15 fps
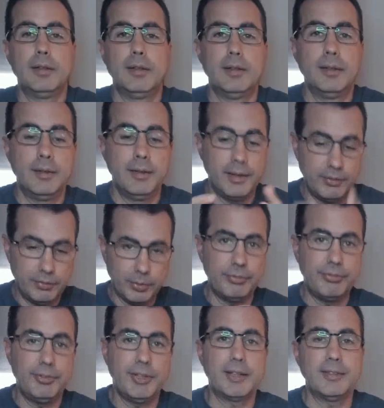this will
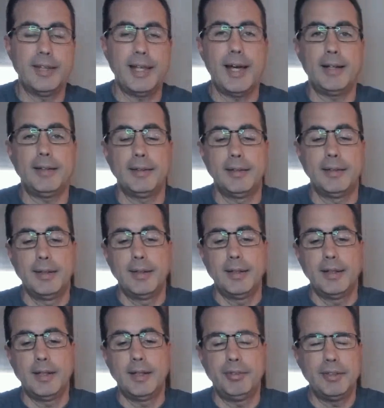fix that.
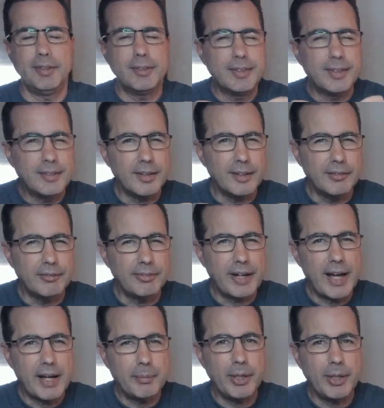If it just sits there and
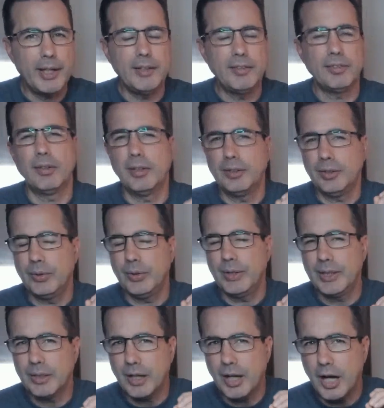vibrates, or you
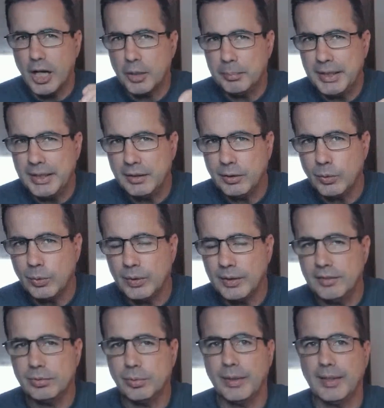hear a humming
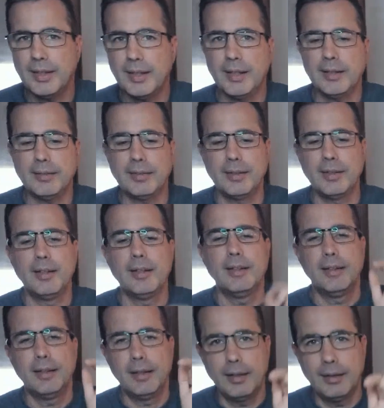noise within it,
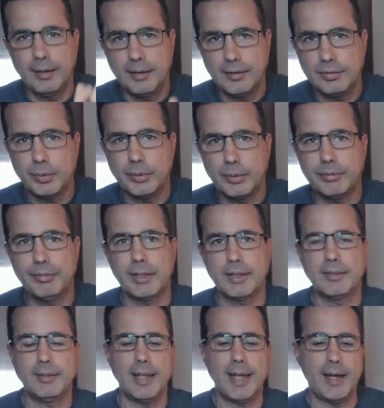this will
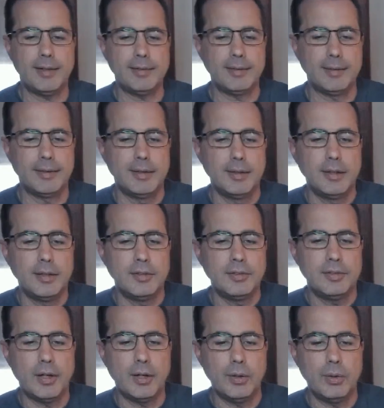fix that.
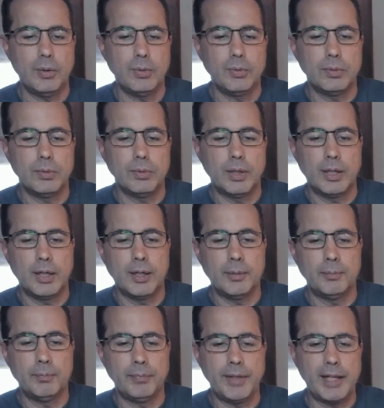So
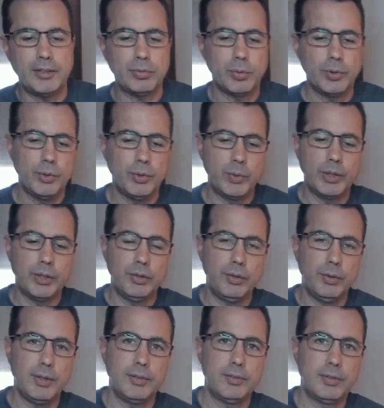um, that's where you want to do
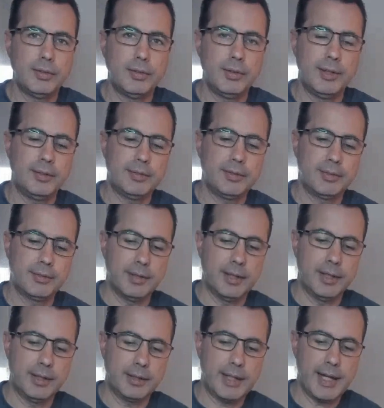this this
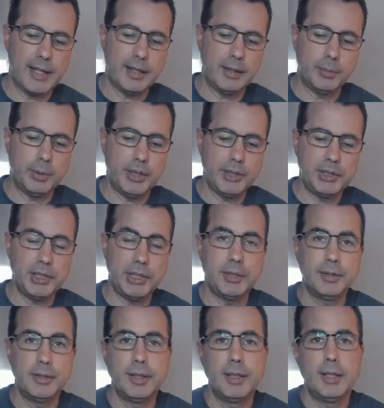uh,
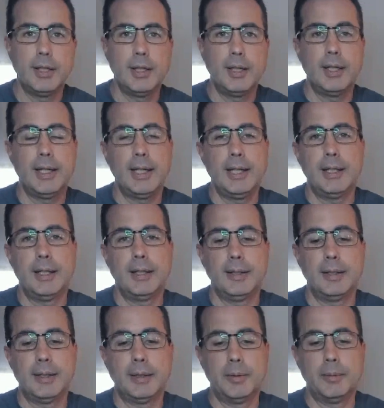calibration, and
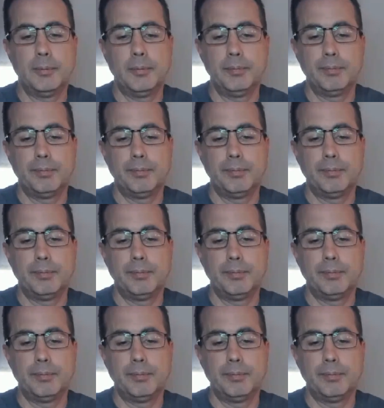um,